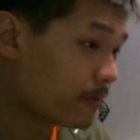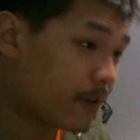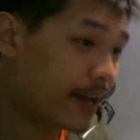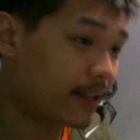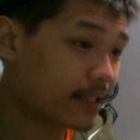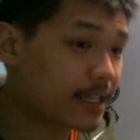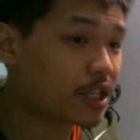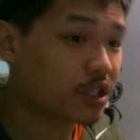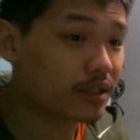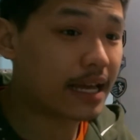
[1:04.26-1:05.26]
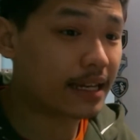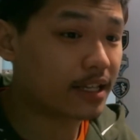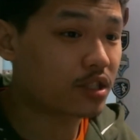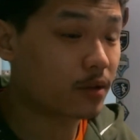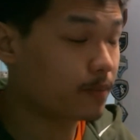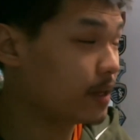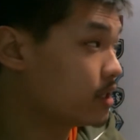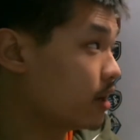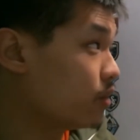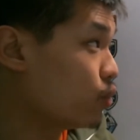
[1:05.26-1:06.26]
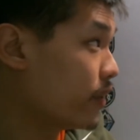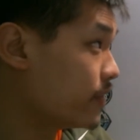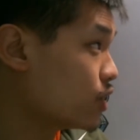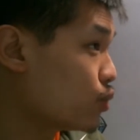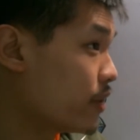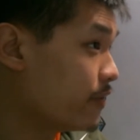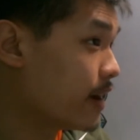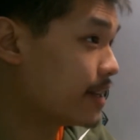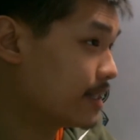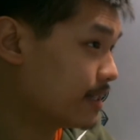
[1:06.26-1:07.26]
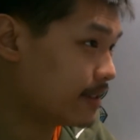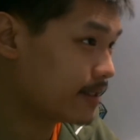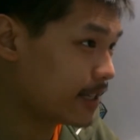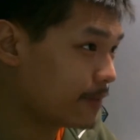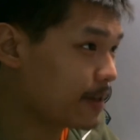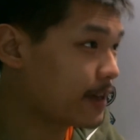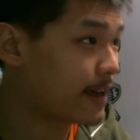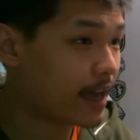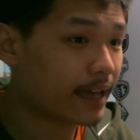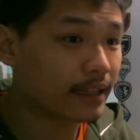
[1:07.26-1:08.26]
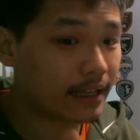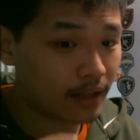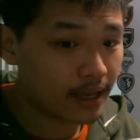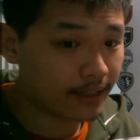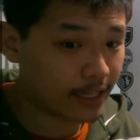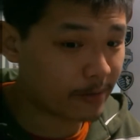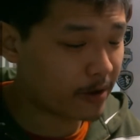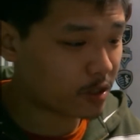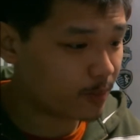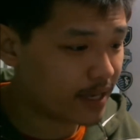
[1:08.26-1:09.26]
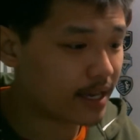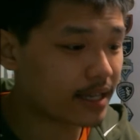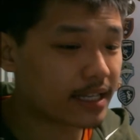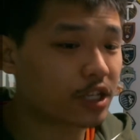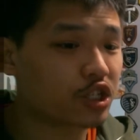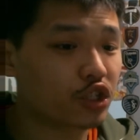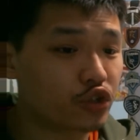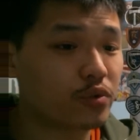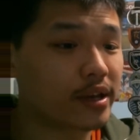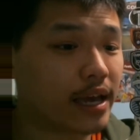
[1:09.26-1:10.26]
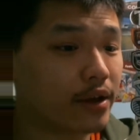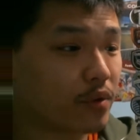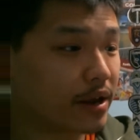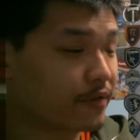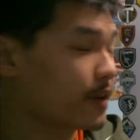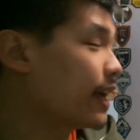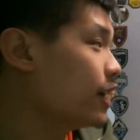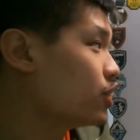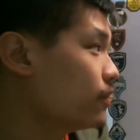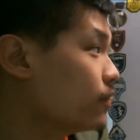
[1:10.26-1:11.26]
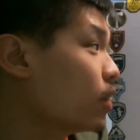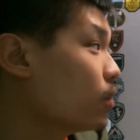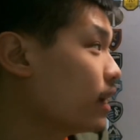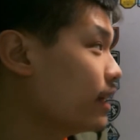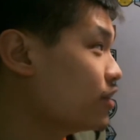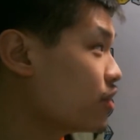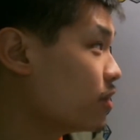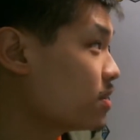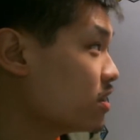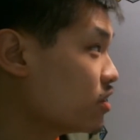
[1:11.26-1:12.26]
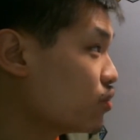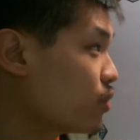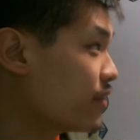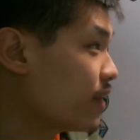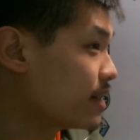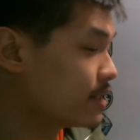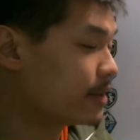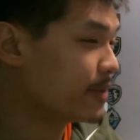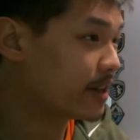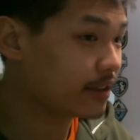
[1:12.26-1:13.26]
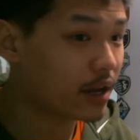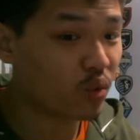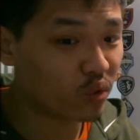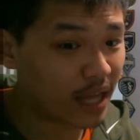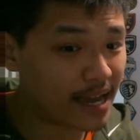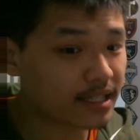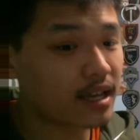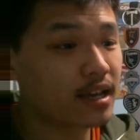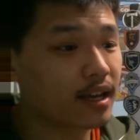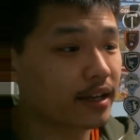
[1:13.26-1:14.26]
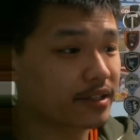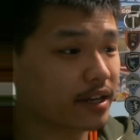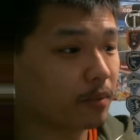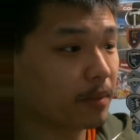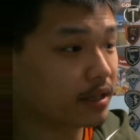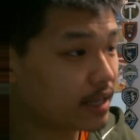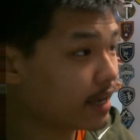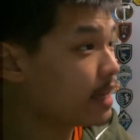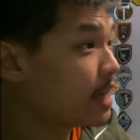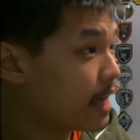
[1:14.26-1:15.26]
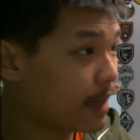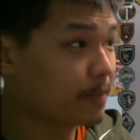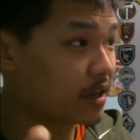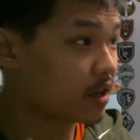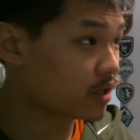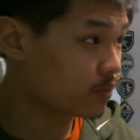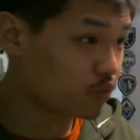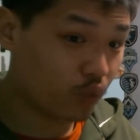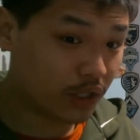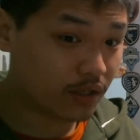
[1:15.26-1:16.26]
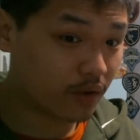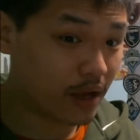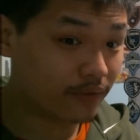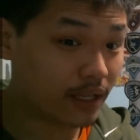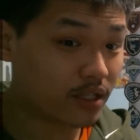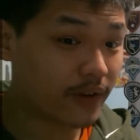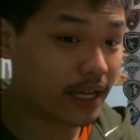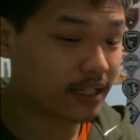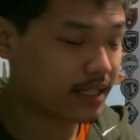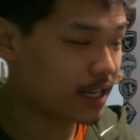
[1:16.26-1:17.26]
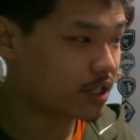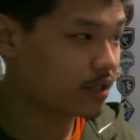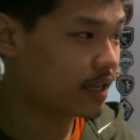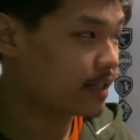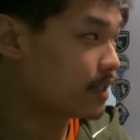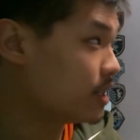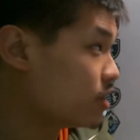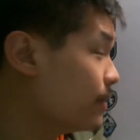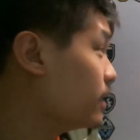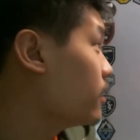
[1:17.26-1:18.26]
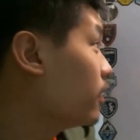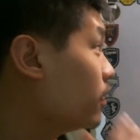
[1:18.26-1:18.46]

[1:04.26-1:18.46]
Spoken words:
finalization that needs to be done with this revised CBA, and that the MLSPA is actually doing a ratification vote in terms of this revised CBA that will last until Monday. And because we still have these finalizations that need to be done,